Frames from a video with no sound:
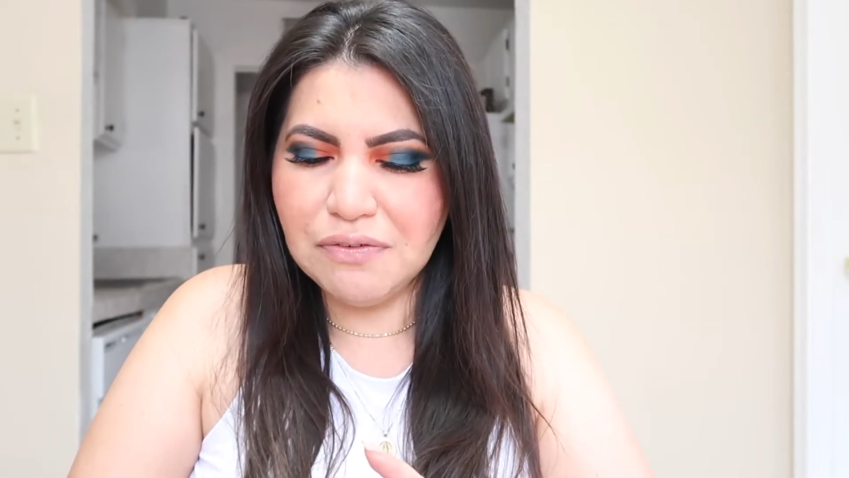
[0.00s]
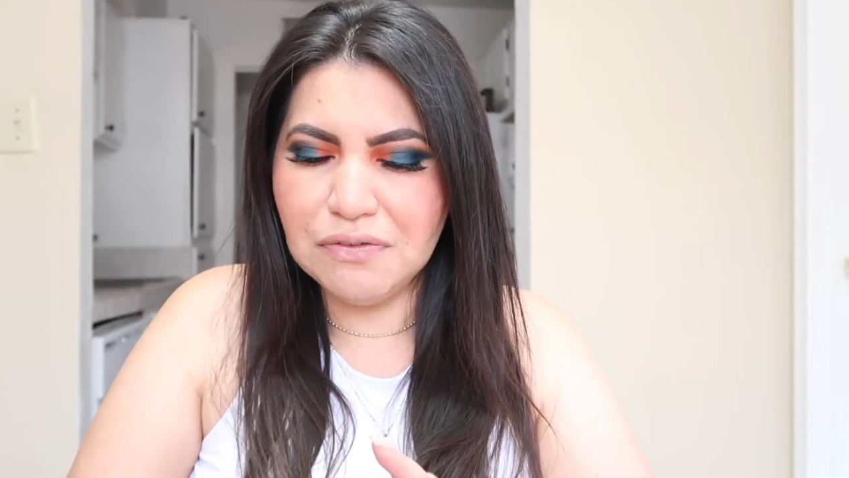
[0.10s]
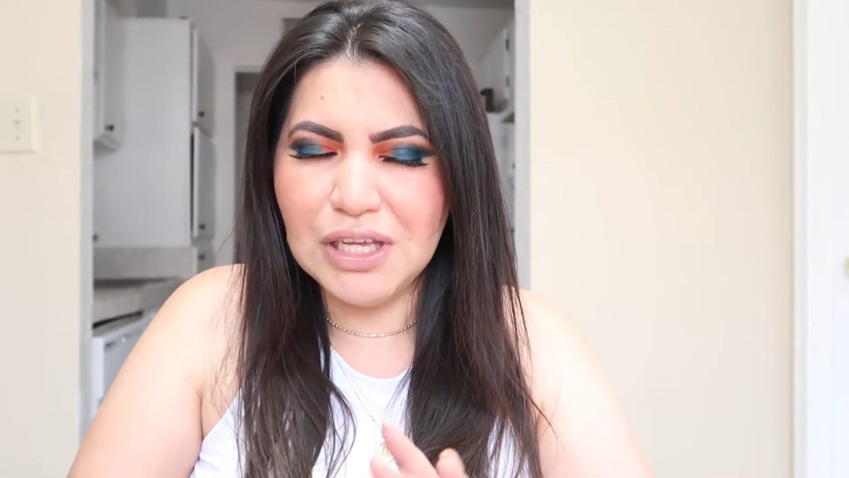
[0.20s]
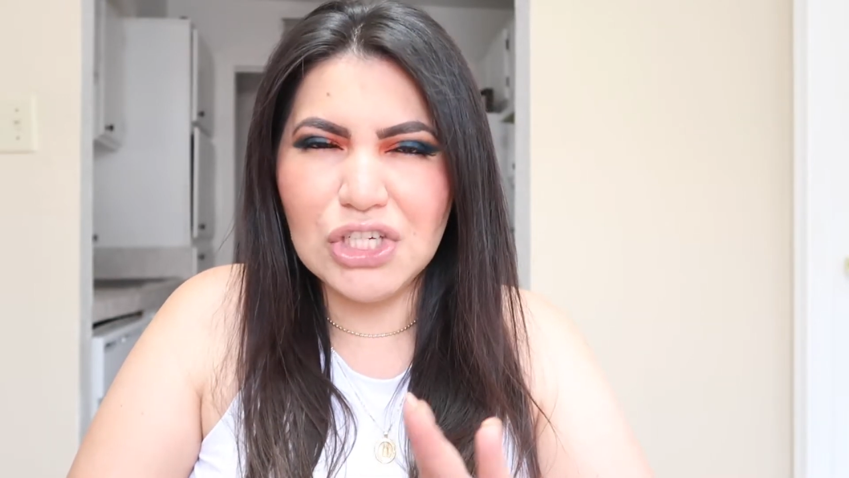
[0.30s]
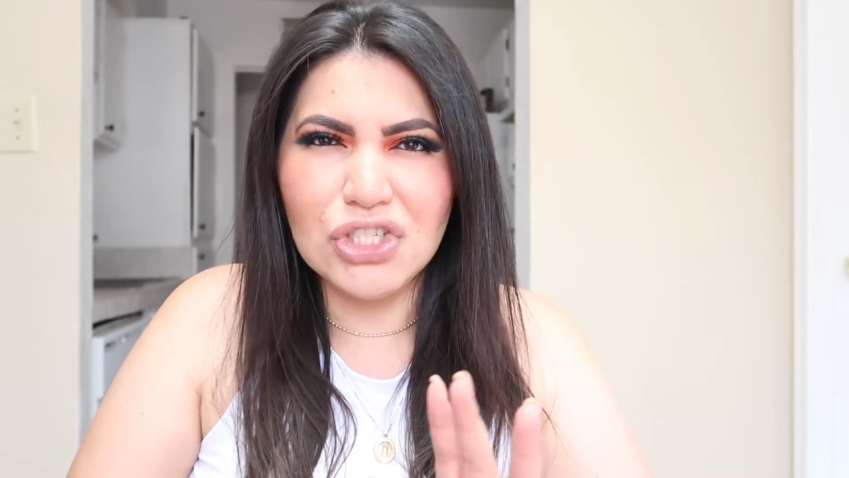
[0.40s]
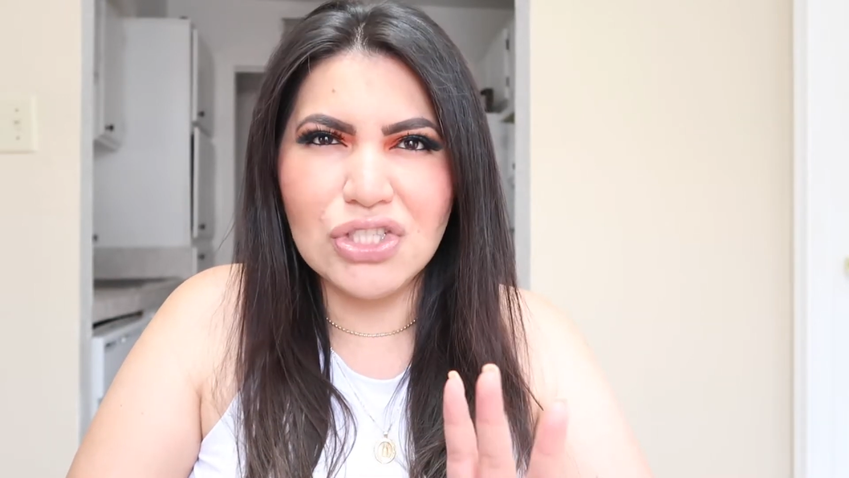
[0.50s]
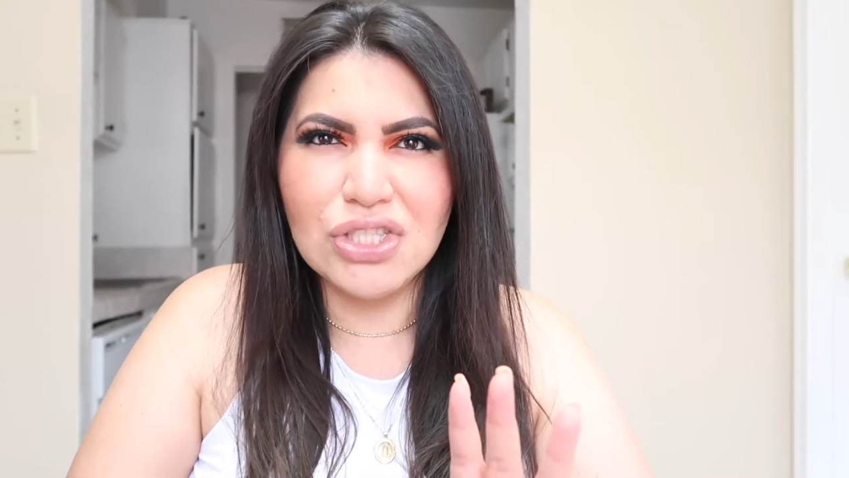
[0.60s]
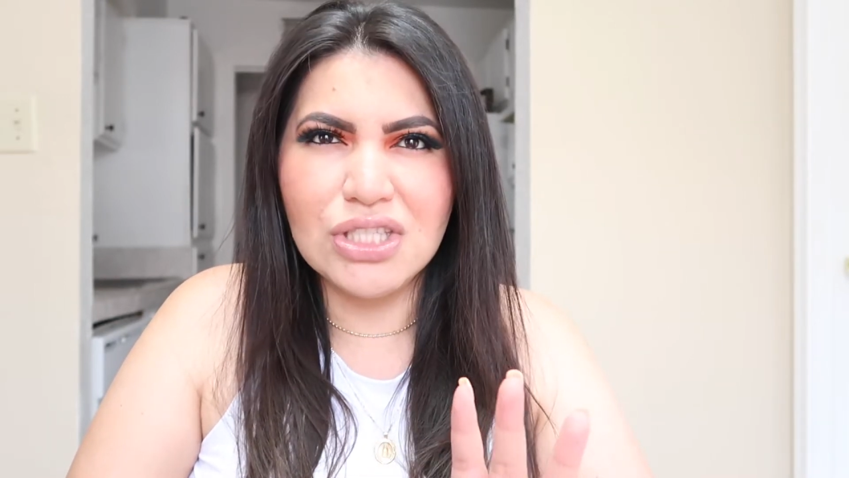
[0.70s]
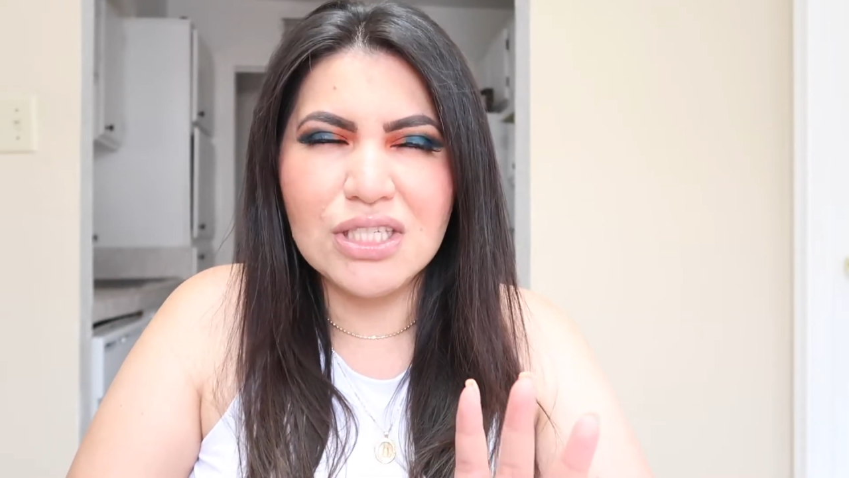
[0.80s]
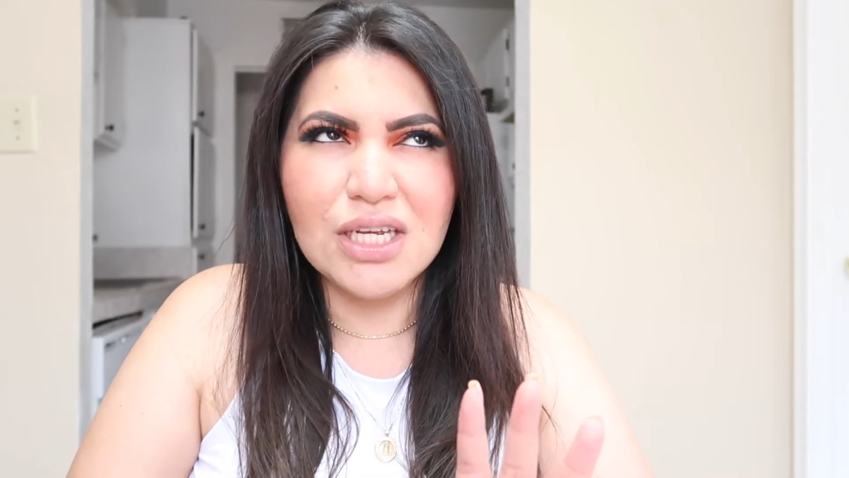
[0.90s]

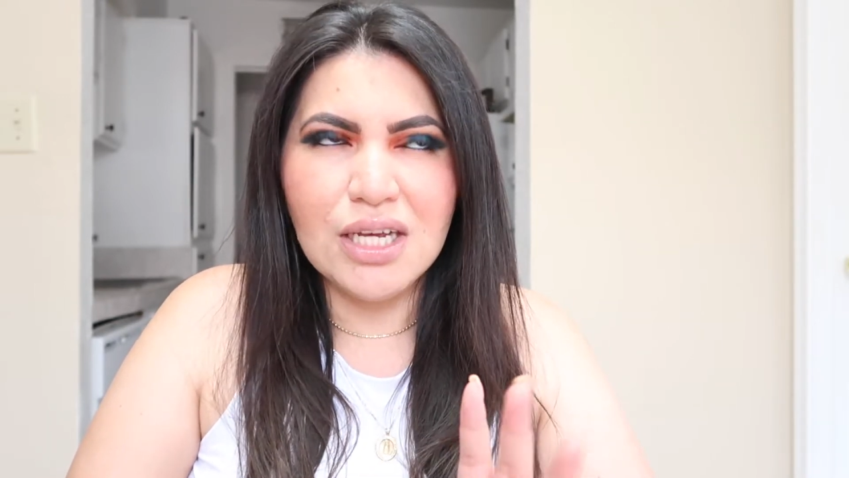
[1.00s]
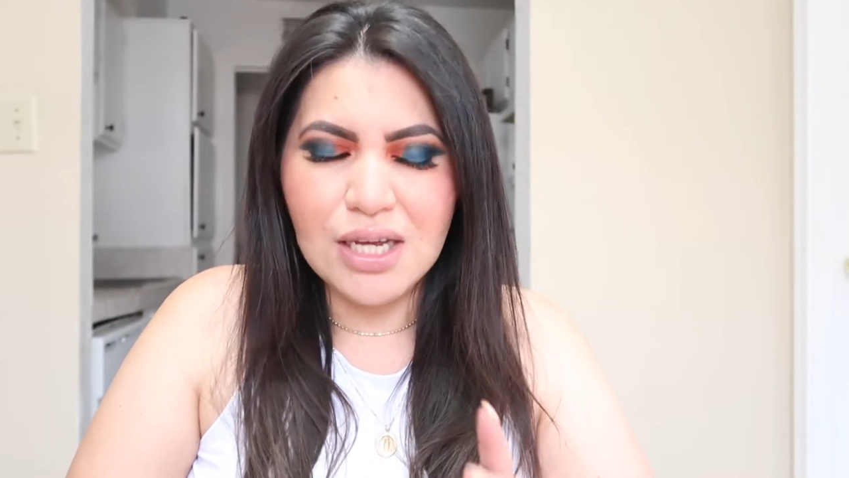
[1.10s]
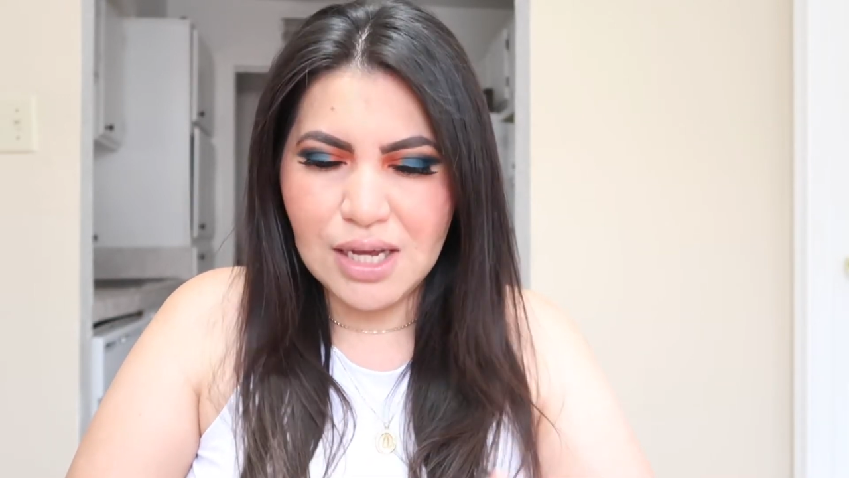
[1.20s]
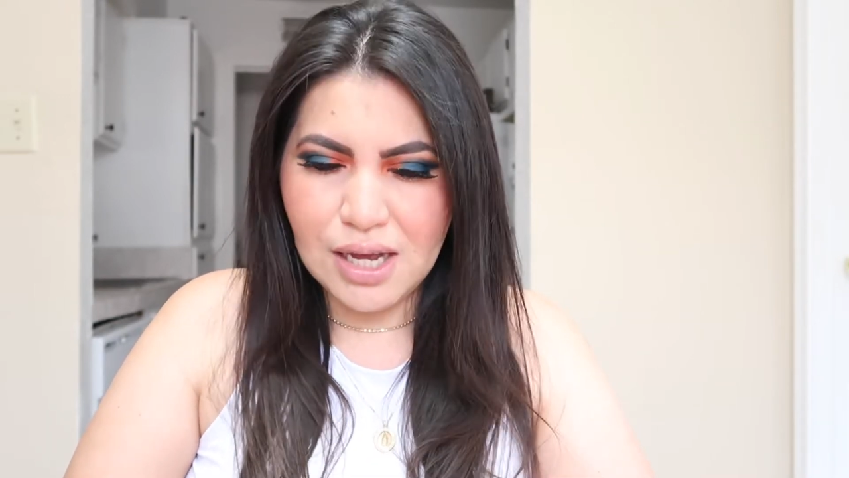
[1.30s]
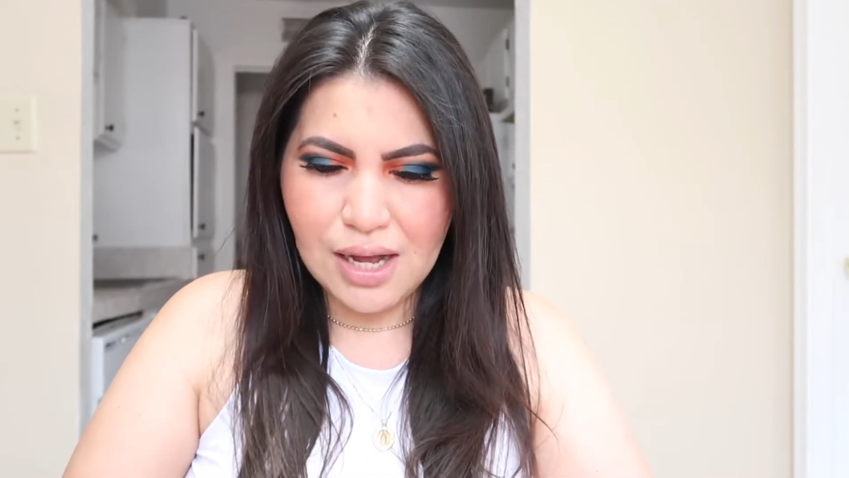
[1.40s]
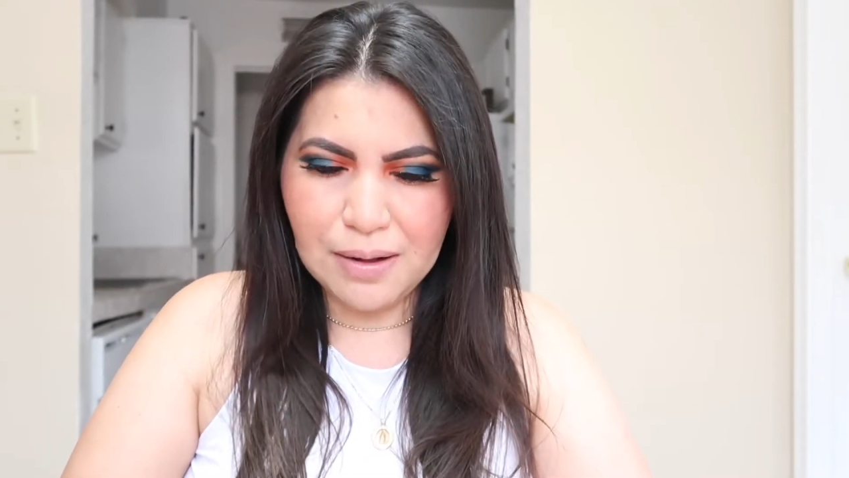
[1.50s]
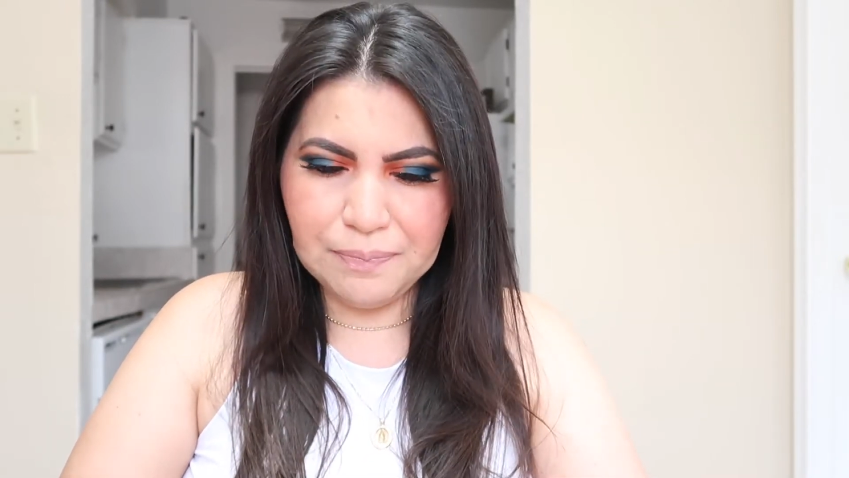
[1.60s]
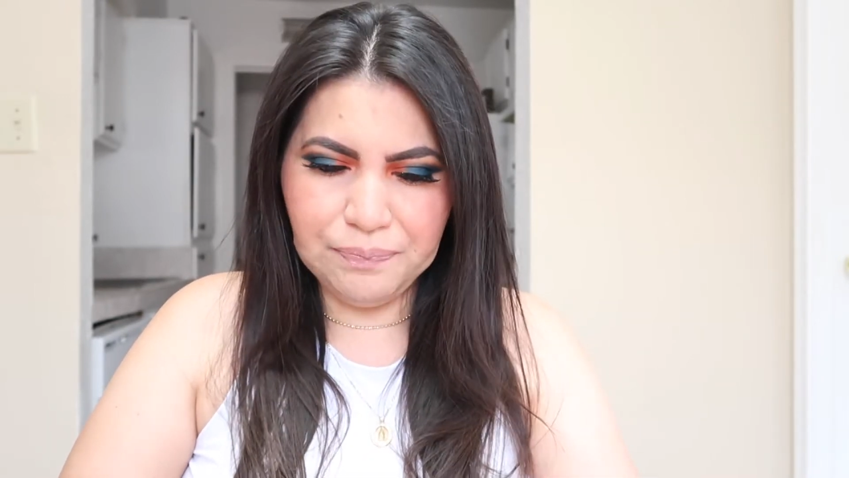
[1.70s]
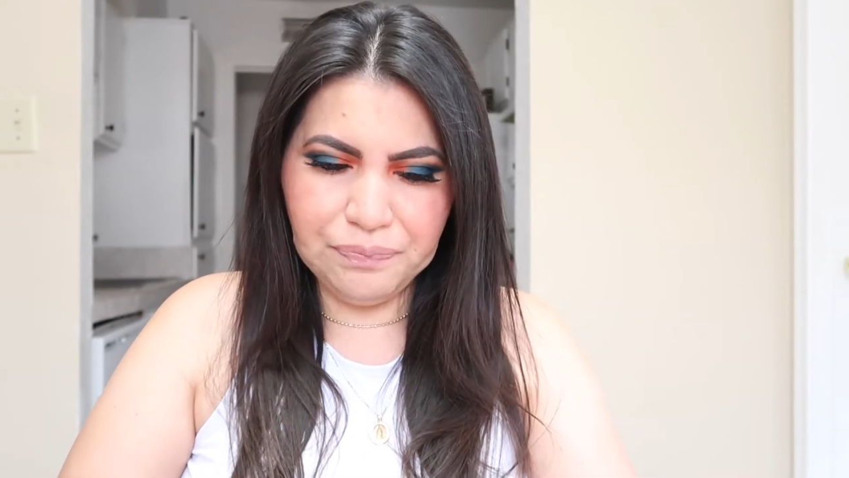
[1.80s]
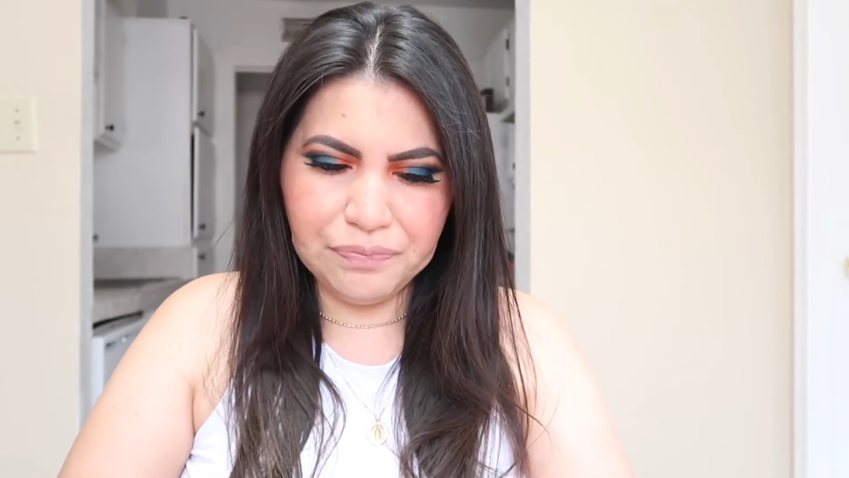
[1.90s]
foundations
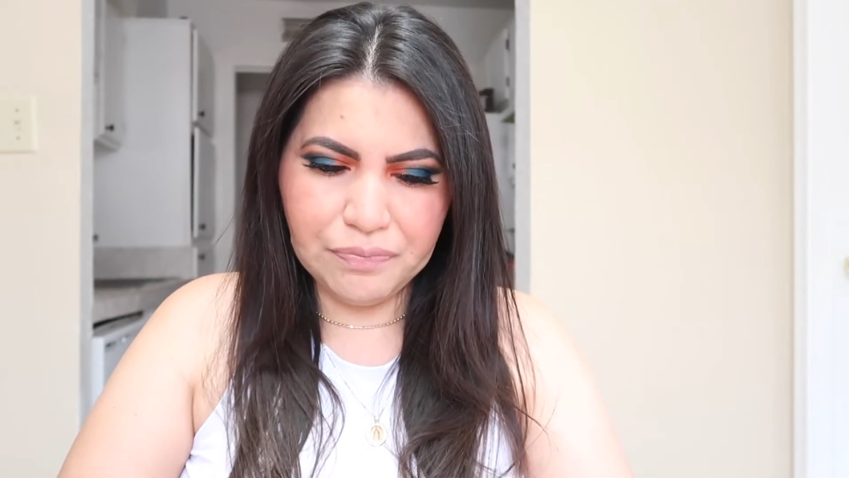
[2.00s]
um,